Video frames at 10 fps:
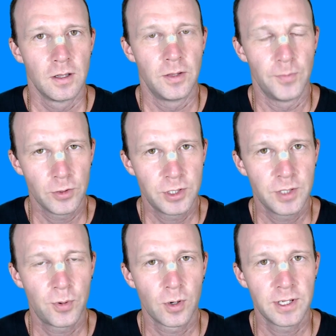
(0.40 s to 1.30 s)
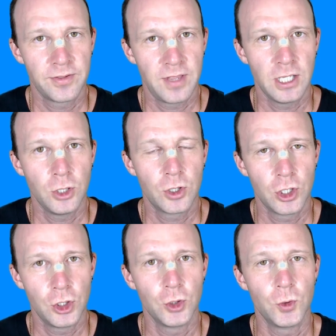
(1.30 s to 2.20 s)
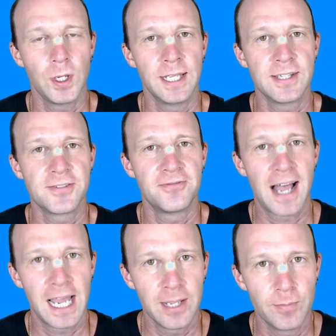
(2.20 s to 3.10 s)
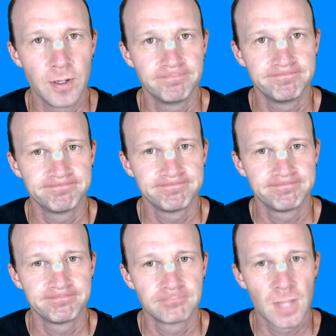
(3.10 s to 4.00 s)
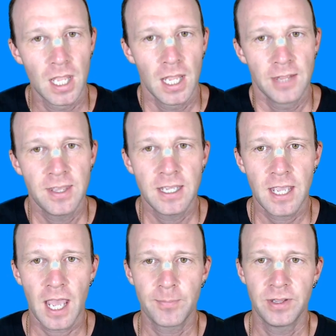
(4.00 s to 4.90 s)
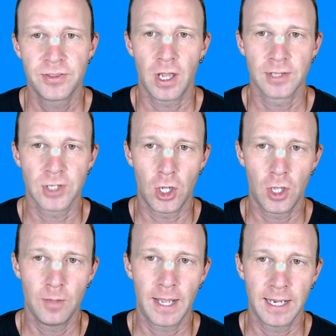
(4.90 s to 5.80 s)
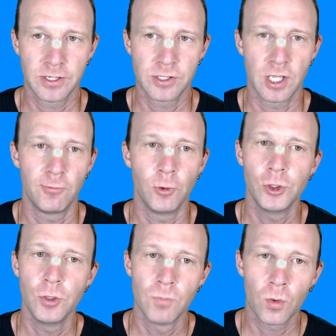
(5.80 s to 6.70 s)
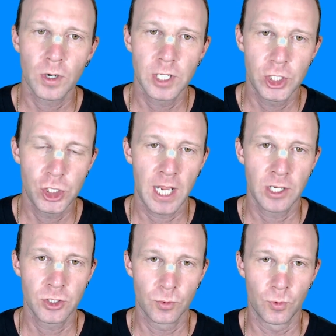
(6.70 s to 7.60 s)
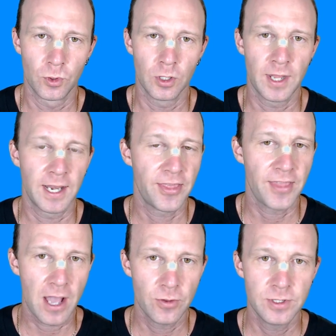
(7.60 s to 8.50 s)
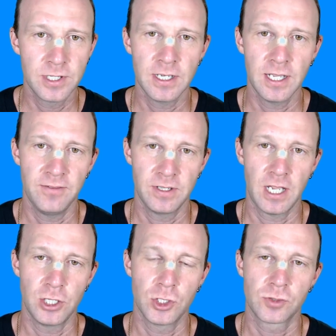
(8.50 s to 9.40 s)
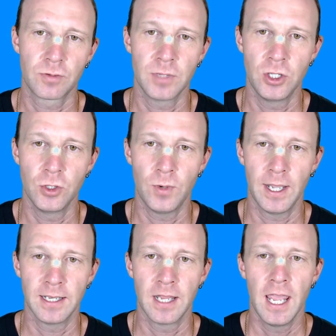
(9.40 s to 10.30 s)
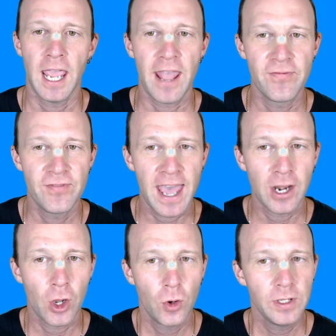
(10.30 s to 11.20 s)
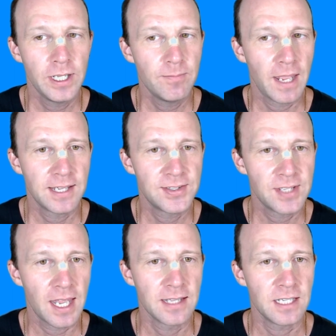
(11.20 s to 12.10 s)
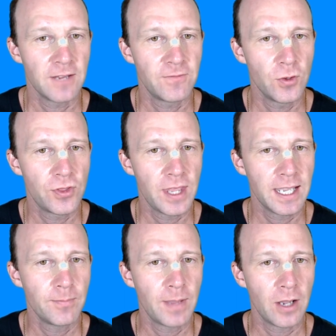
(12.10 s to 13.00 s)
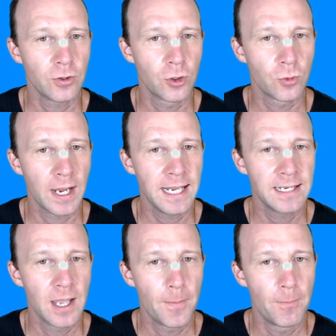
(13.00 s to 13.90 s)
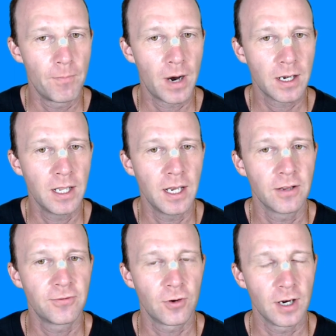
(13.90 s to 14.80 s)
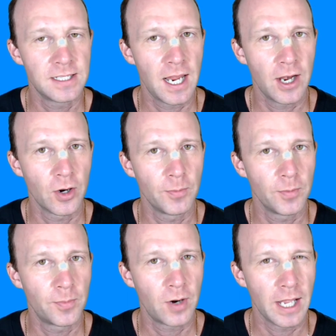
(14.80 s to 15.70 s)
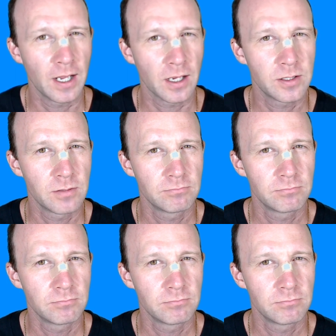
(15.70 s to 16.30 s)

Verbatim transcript: The most important thing you can do is vibe. Thinking happy thoughts all by yourself will do more to change the world than a thousand invitations from the UN. And that only makes sense if you think about great marketing for a terrible product.